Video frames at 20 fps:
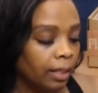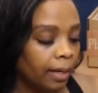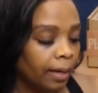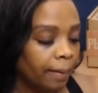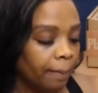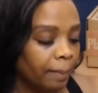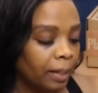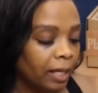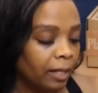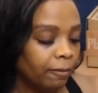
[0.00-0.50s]

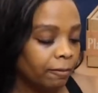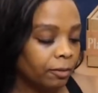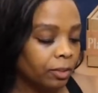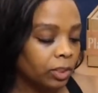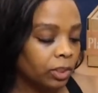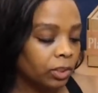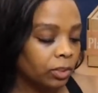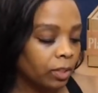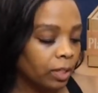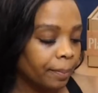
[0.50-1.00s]
made for
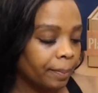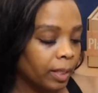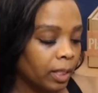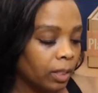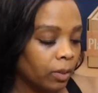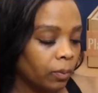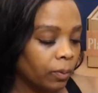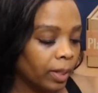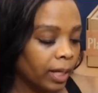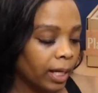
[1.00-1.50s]
scrubbing
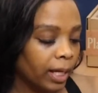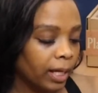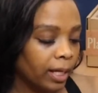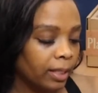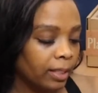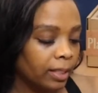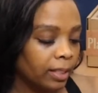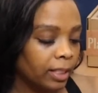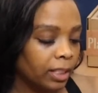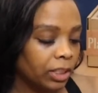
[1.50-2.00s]
away at
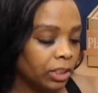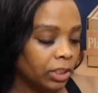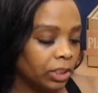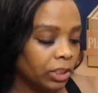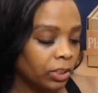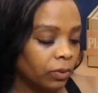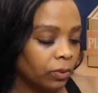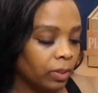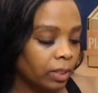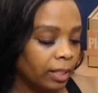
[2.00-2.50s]
the dishes
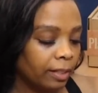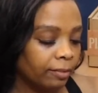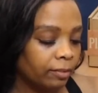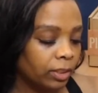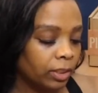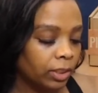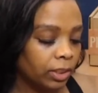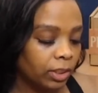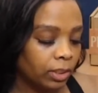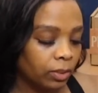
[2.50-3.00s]
you left
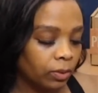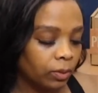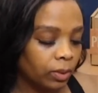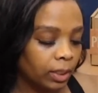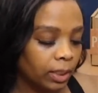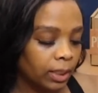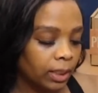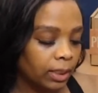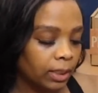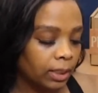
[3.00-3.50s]
to soak
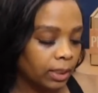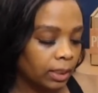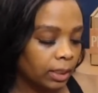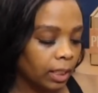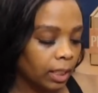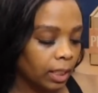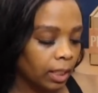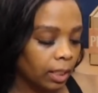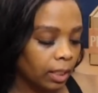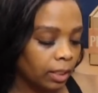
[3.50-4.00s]
in the
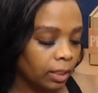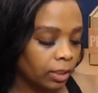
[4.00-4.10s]
sink.